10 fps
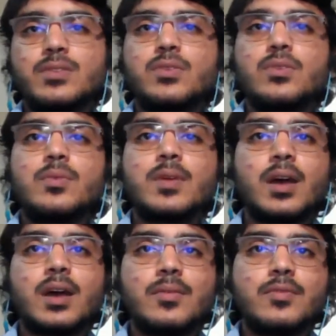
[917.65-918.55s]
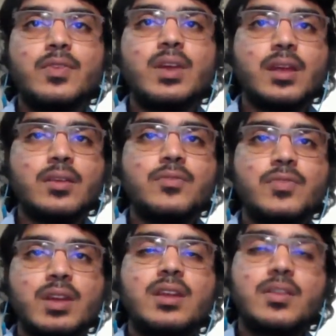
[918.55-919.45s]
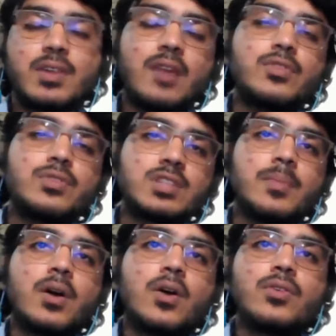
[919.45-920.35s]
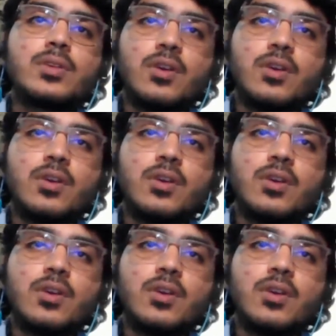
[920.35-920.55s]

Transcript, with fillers: So uh, okay. we, we didn't even have to step out